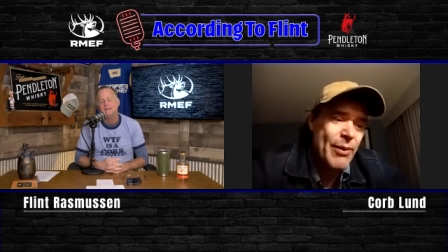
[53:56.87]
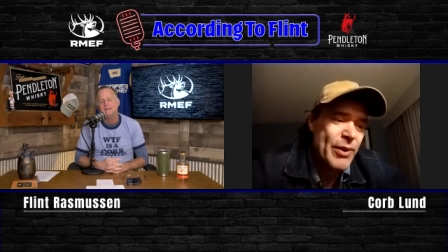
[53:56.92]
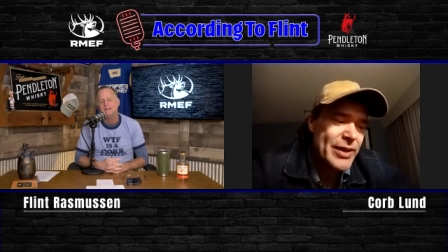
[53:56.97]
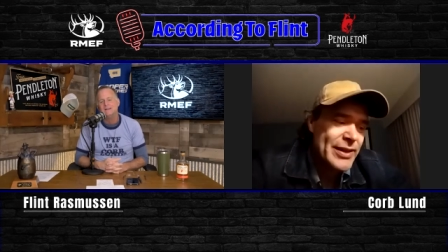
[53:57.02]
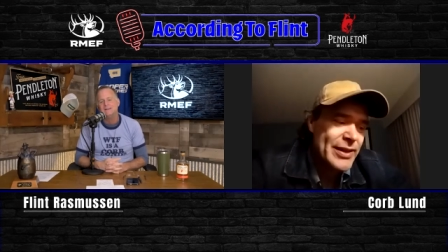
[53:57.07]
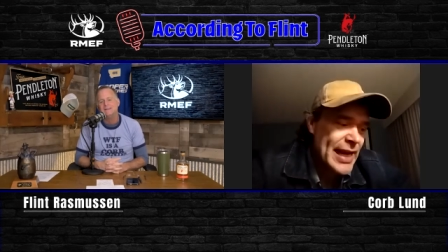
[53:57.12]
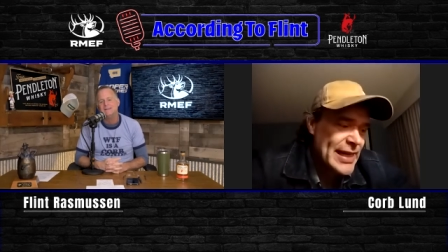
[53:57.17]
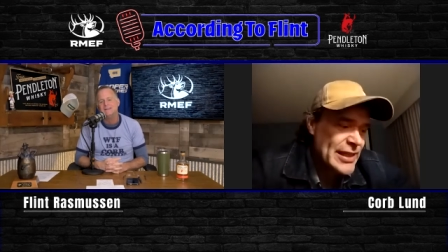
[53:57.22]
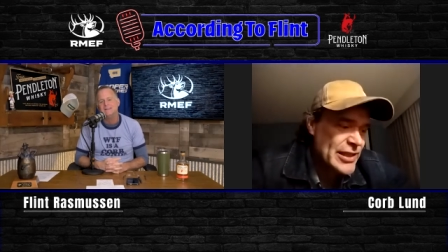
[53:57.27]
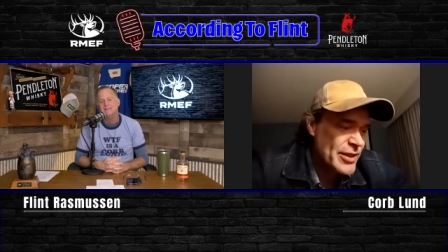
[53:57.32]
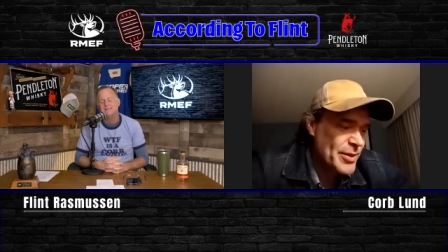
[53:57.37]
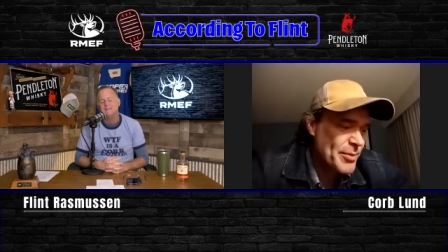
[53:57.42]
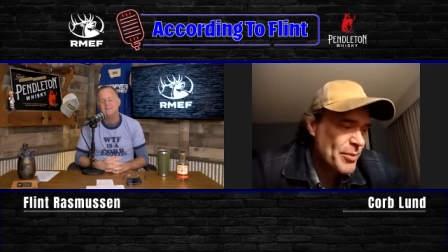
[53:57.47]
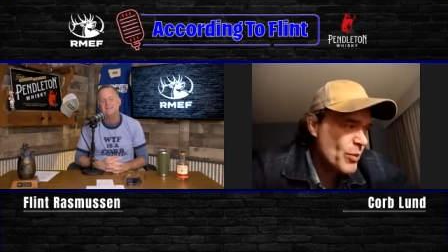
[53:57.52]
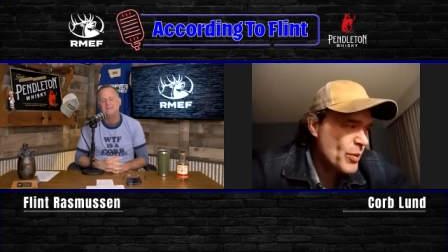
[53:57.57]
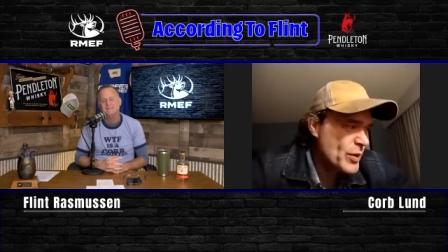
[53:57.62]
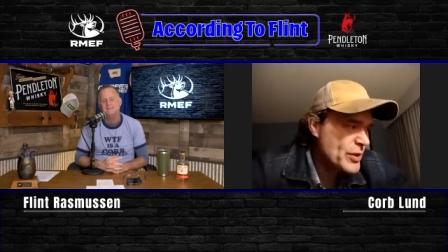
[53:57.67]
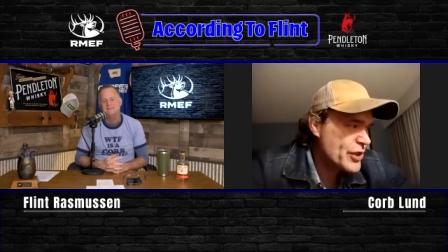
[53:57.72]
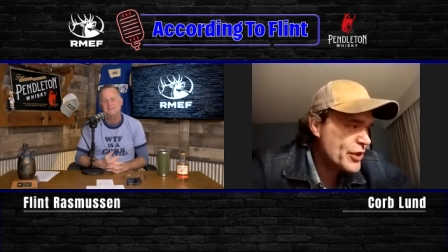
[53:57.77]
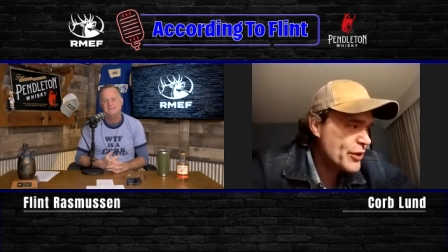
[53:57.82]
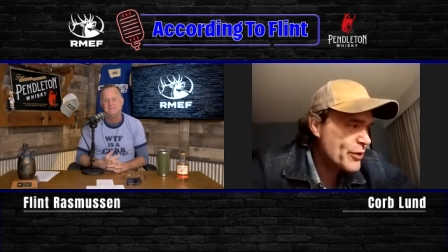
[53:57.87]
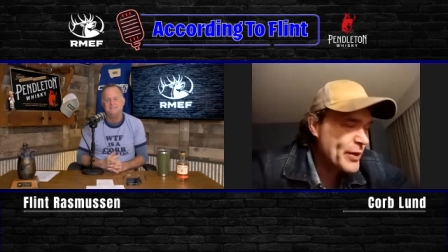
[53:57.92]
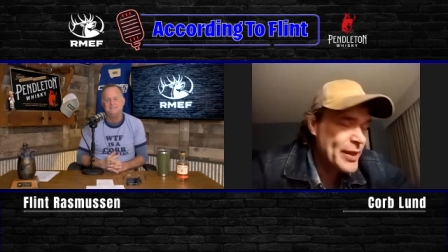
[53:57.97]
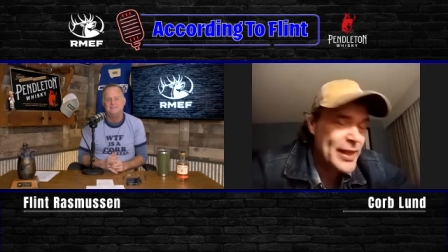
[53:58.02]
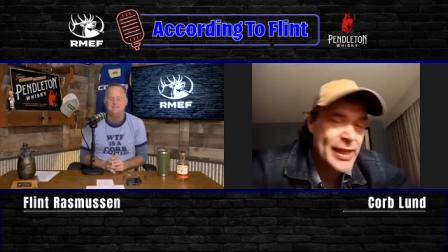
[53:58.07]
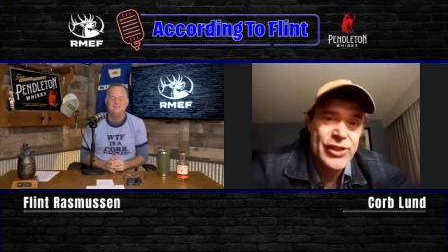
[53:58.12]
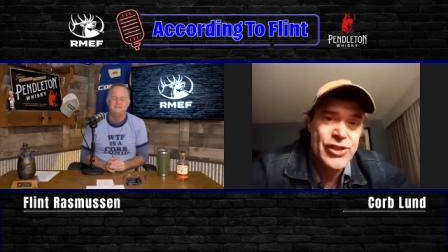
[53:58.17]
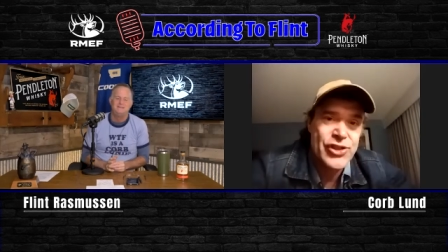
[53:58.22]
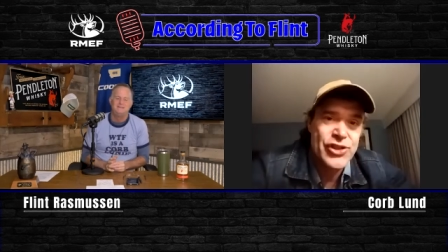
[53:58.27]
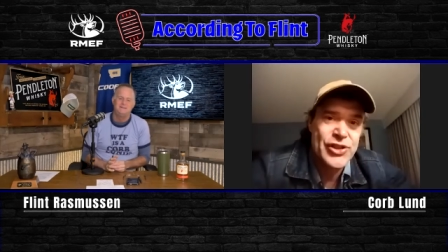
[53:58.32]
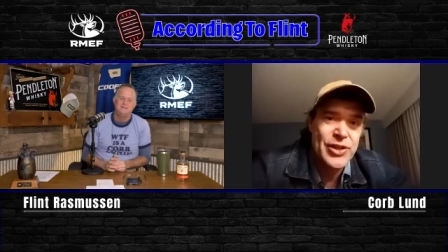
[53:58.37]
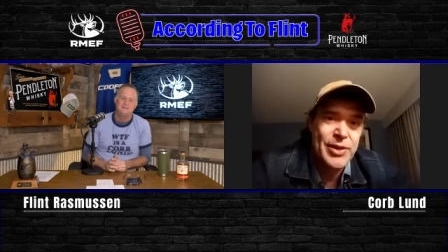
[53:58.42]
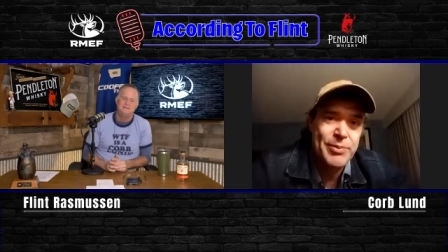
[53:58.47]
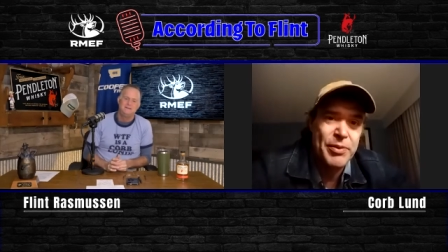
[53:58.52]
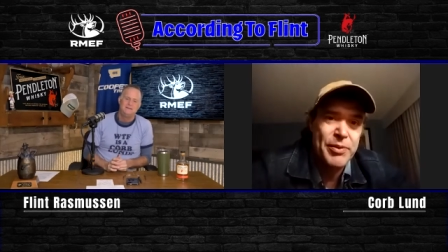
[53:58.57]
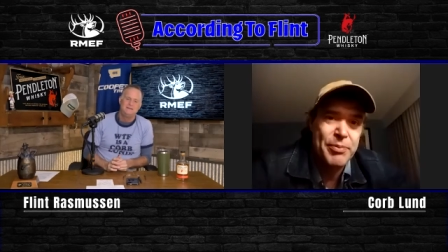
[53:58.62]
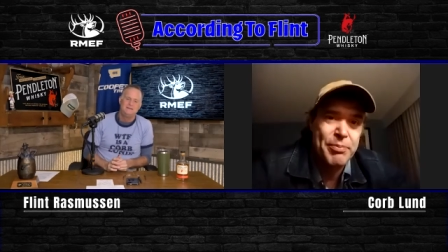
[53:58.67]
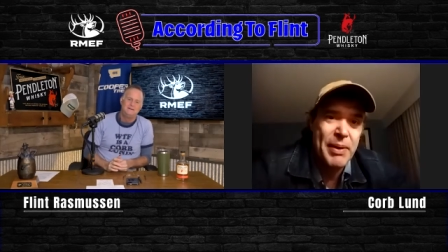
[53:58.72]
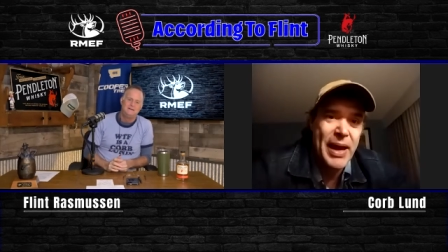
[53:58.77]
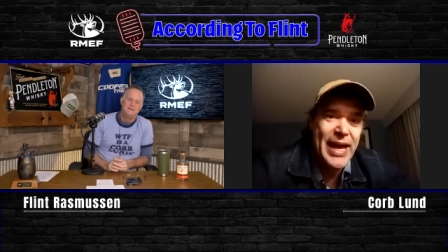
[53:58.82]
I wanted to ask you, but what's your
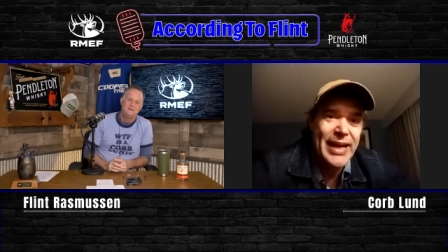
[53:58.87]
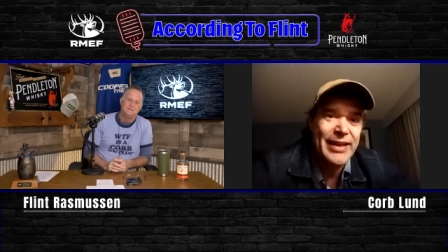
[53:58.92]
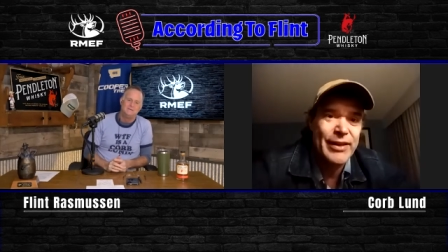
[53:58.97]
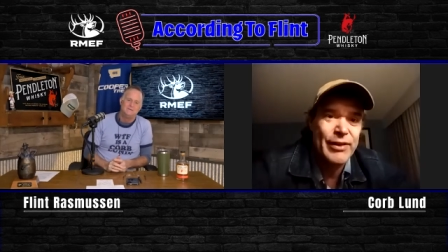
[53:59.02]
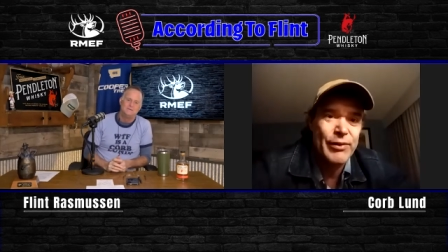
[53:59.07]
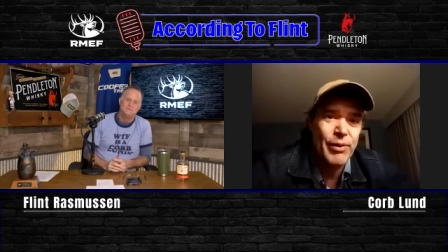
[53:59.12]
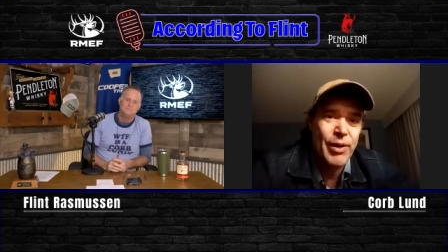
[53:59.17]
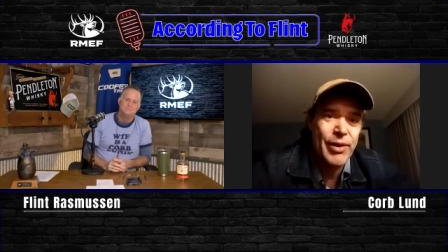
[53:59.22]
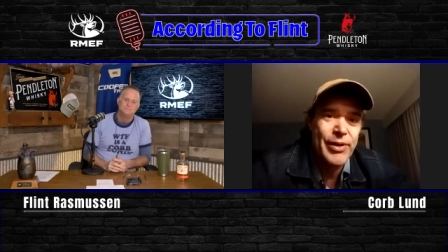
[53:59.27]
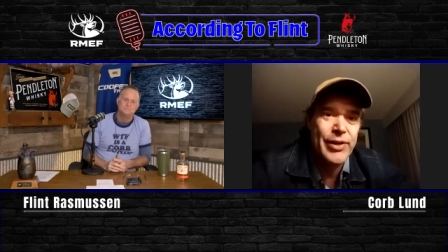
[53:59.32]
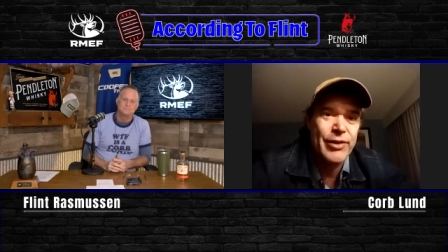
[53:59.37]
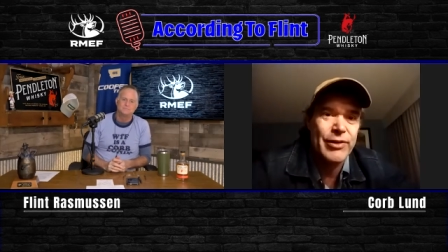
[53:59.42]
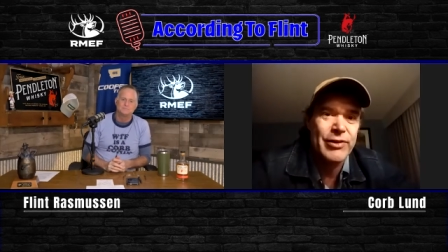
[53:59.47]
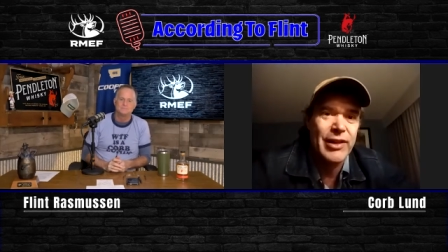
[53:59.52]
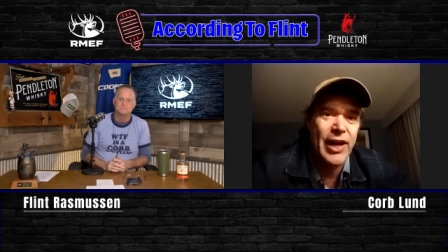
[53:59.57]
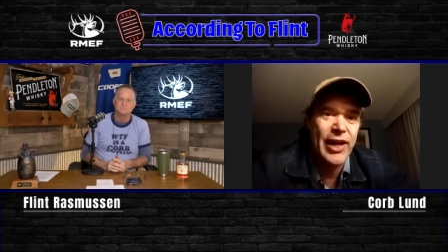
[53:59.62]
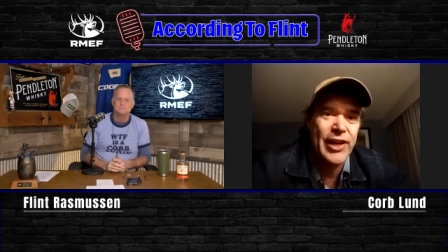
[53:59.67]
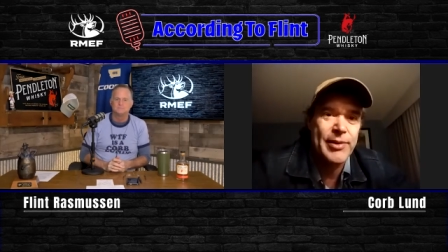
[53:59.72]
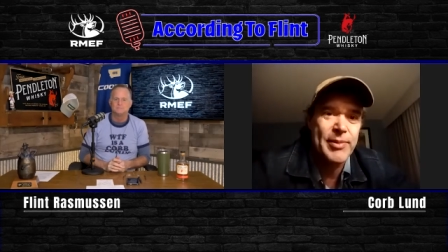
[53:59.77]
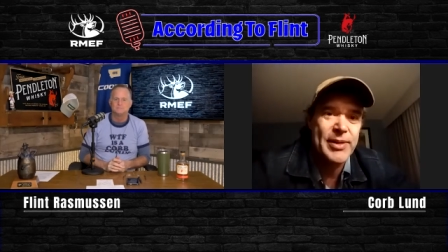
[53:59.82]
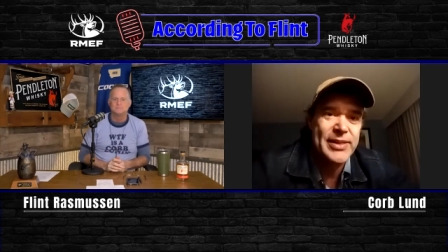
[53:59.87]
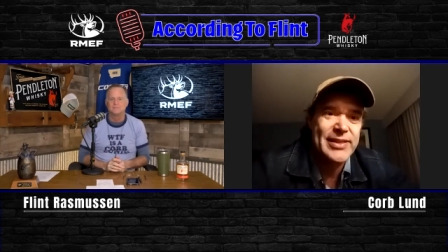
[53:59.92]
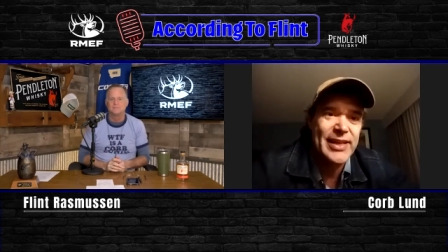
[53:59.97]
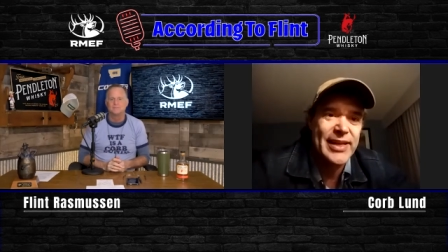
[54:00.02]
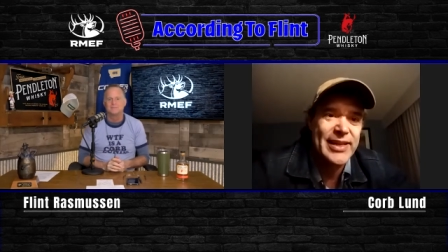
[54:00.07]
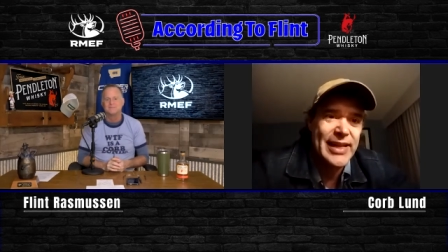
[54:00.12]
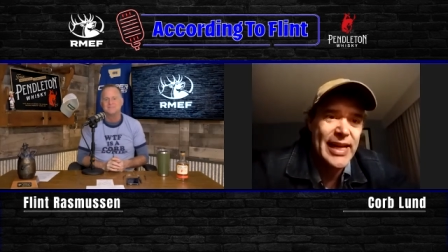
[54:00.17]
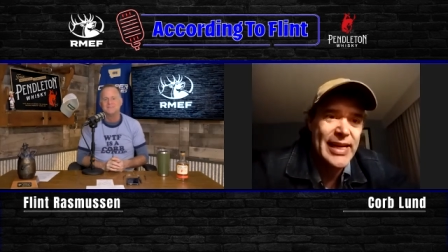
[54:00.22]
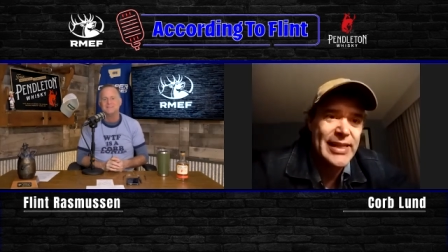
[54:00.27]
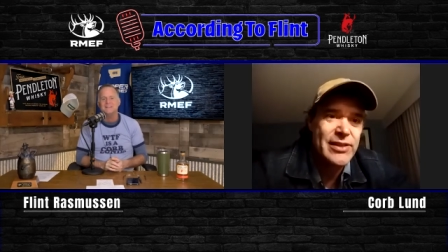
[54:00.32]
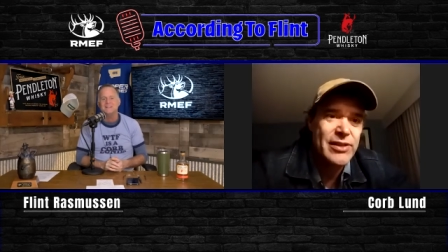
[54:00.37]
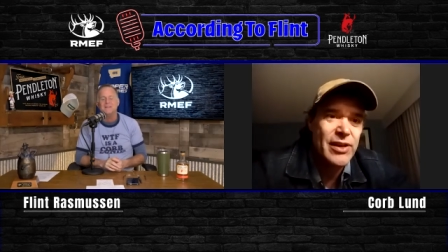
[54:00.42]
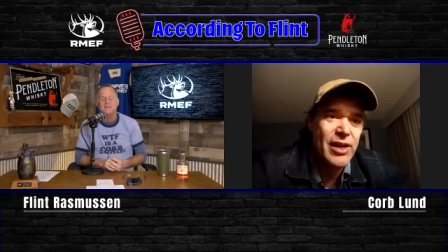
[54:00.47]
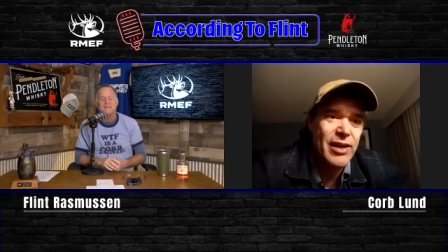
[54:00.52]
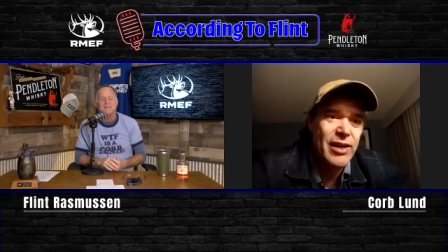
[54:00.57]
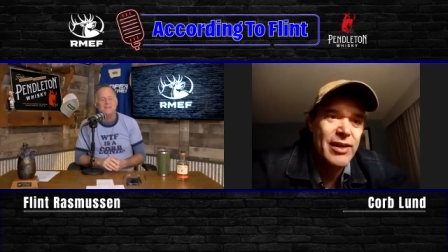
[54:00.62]
relationship with Bandy the Rodeo Clown? You must like that